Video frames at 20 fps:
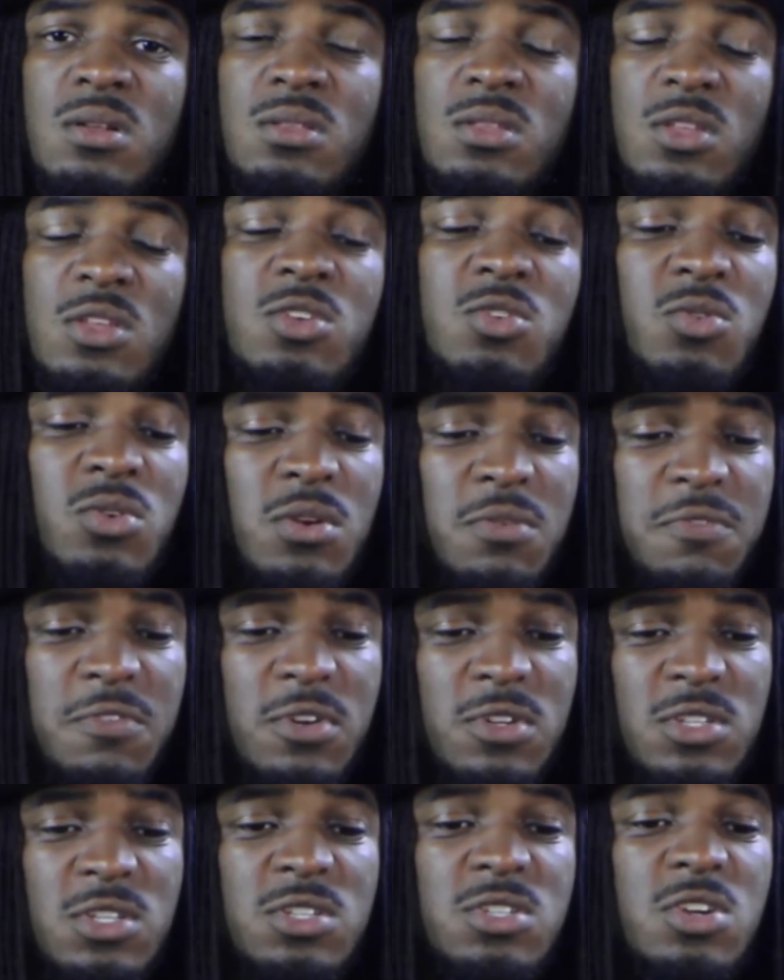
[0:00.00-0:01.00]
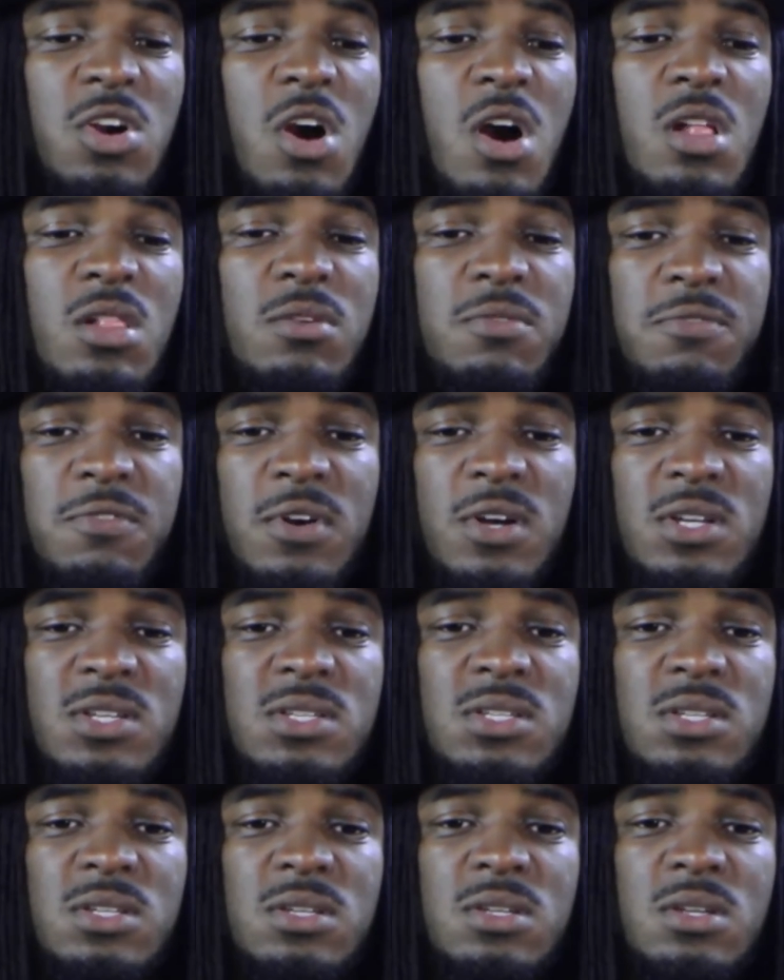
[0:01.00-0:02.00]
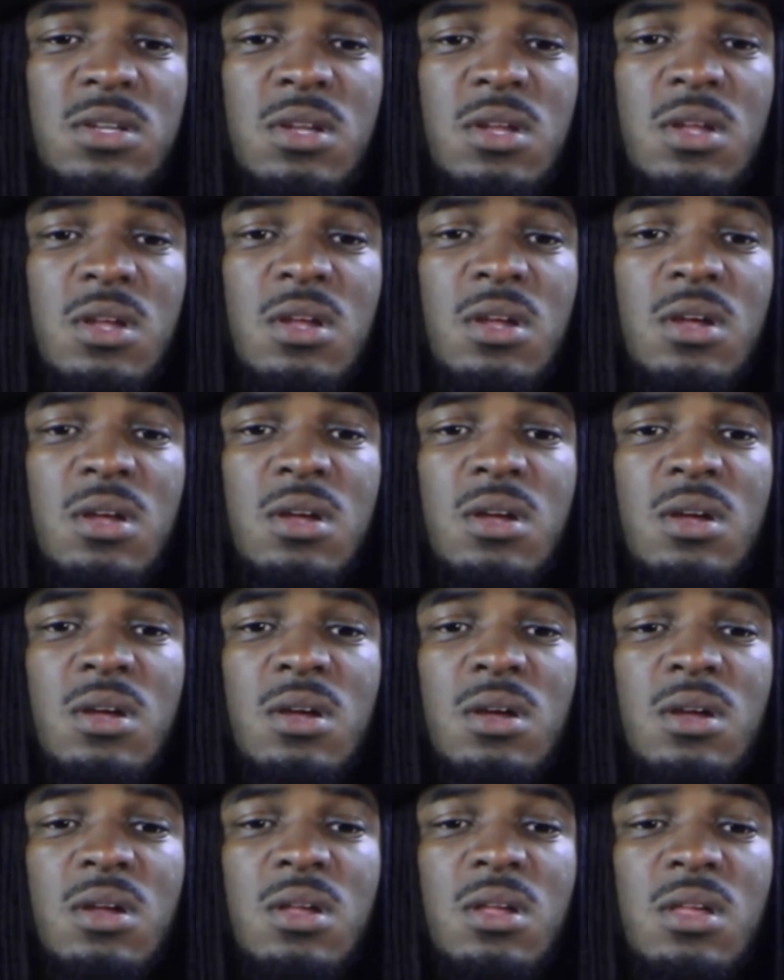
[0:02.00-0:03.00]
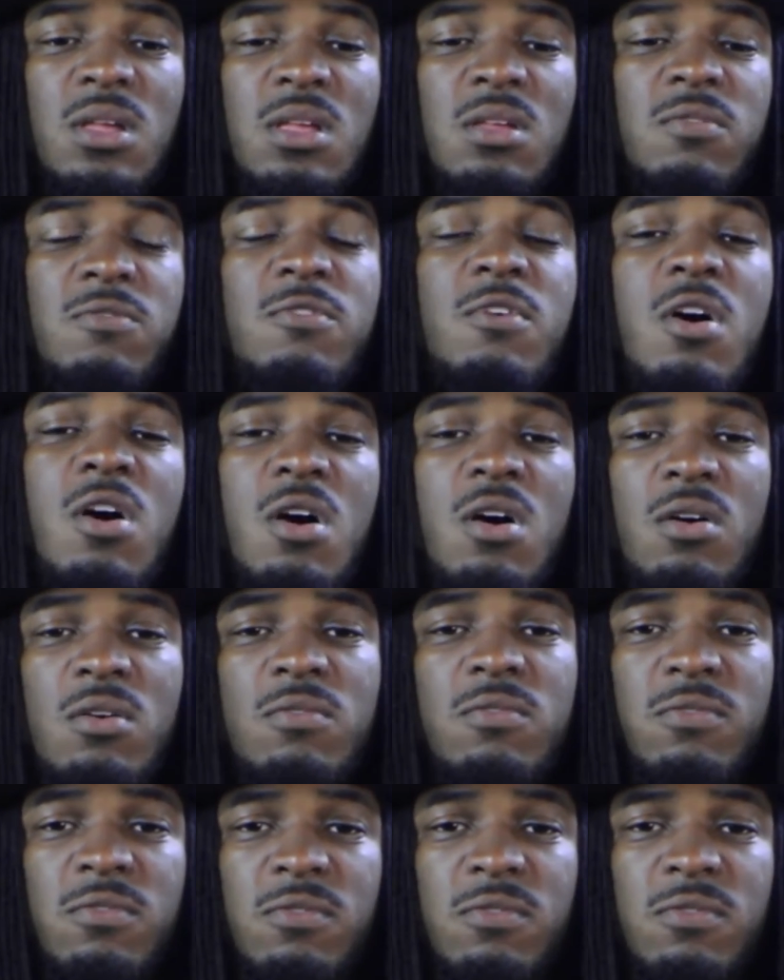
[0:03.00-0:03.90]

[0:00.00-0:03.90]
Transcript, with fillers: The universe is calling for us to evolve,